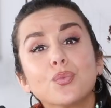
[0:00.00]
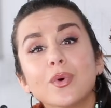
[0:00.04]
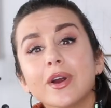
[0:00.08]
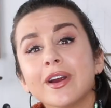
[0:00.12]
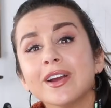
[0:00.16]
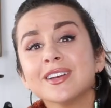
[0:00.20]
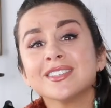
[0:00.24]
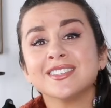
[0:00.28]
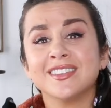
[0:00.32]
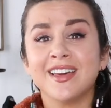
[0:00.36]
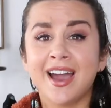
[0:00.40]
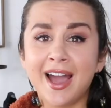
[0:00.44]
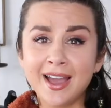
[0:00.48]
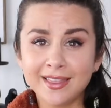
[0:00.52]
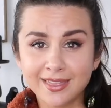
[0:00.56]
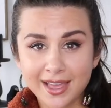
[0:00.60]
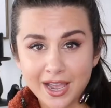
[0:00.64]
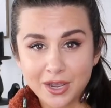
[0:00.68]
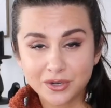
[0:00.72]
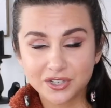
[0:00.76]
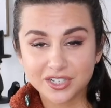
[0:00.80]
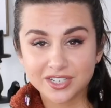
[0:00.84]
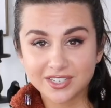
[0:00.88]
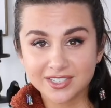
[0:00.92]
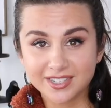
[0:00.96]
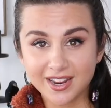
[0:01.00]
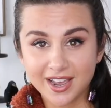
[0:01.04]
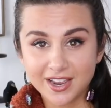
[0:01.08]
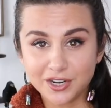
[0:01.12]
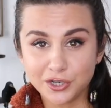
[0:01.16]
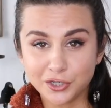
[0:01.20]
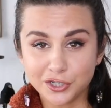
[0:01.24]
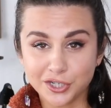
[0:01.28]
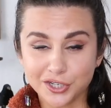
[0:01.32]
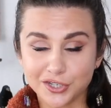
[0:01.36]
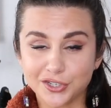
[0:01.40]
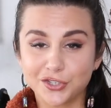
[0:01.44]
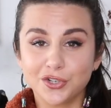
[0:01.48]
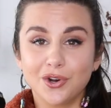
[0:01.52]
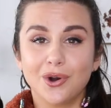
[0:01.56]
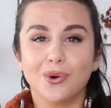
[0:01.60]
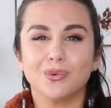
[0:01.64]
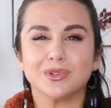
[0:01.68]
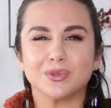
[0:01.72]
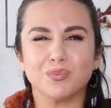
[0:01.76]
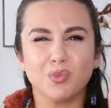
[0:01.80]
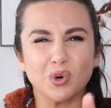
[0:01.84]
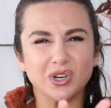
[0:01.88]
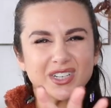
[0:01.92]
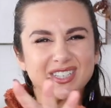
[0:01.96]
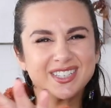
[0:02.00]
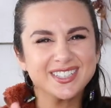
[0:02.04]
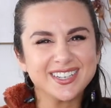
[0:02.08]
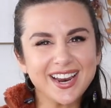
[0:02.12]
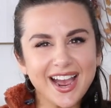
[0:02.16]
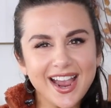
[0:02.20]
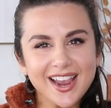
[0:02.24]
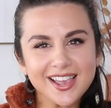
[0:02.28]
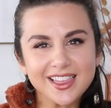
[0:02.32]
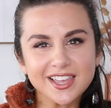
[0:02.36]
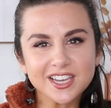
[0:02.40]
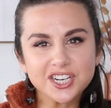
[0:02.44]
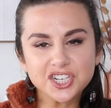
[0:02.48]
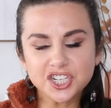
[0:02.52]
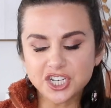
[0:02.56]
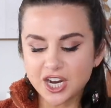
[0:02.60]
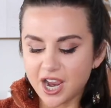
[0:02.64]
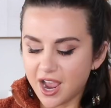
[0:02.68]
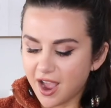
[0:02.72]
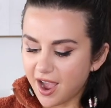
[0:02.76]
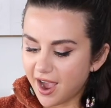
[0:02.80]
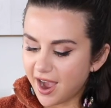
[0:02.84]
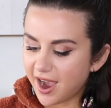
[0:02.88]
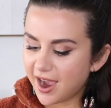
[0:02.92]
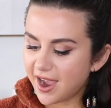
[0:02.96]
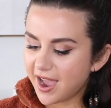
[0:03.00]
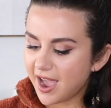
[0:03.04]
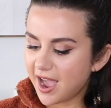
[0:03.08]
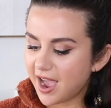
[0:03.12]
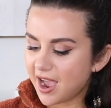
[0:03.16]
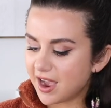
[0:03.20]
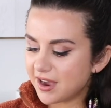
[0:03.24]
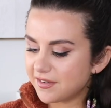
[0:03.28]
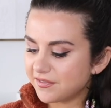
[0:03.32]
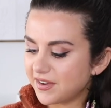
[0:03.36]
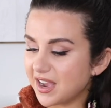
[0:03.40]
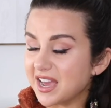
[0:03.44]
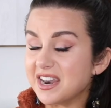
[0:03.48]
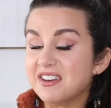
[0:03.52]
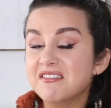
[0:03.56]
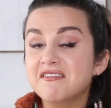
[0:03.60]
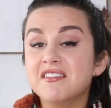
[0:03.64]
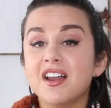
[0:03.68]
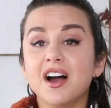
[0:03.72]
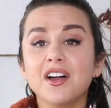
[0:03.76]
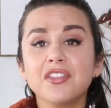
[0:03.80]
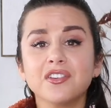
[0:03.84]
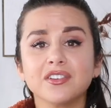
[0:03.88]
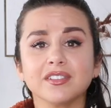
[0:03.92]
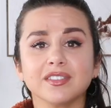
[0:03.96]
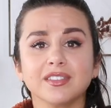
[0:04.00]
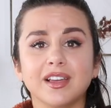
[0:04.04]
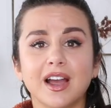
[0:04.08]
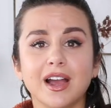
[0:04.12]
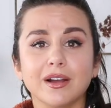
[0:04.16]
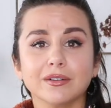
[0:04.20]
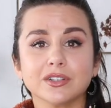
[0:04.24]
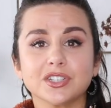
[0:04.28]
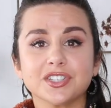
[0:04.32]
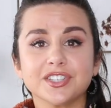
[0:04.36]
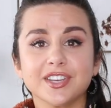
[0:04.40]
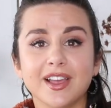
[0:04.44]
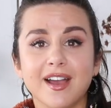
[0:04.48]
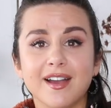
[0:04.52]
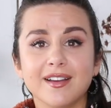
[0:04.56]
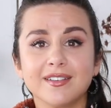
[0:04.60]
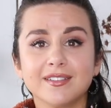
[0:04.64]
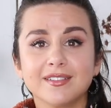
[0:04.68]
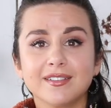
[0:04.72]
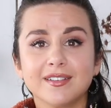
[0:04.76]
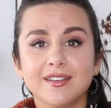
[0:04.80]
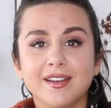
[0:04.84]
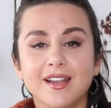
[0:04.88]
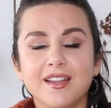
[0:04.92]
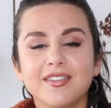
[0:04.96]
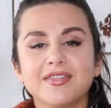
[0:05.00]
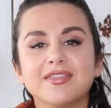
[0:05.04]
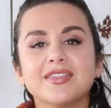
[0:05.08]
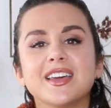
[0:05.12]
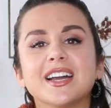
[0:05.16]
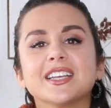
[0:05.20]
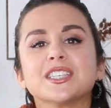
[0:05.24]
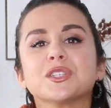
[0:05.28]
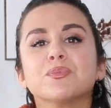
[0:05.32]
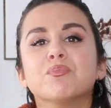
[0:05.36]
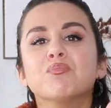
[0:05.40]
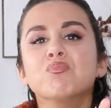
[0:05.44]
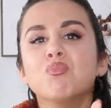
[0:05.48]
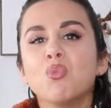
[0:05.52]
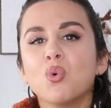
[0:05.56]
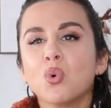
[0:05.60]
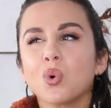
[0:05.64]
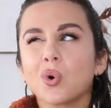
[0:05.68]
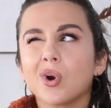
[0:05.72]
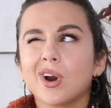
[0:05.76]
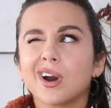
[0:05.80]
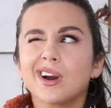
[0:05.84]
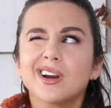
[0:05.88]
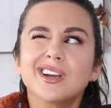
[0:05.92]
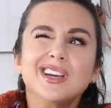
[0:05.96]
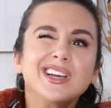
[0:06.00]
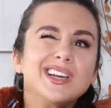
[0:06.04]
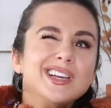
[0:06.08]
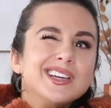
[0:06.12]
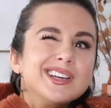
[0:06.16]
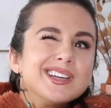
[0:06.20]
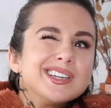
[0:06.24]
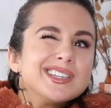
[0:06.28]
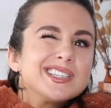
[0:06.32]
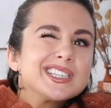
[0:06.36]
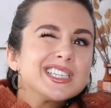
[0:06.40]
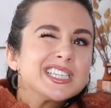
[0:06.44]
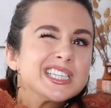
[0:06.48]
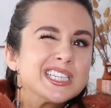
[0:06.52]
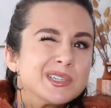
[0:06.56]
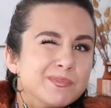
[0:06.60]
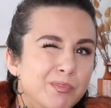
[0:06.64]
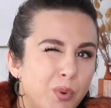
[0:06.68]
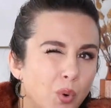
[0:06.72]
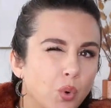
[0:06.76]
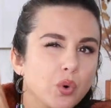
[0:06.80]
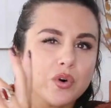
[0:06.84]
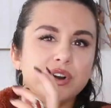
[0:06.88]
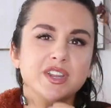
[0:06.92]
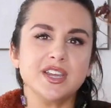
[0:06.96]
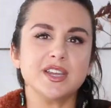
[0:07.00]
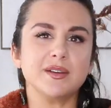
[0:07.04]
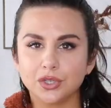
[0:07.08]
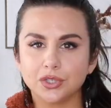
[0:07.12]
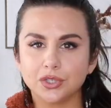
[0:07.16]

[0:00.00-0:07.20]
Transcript: whereas that lounge set you just saw was more stylish, I have another lounge set that's more sporty.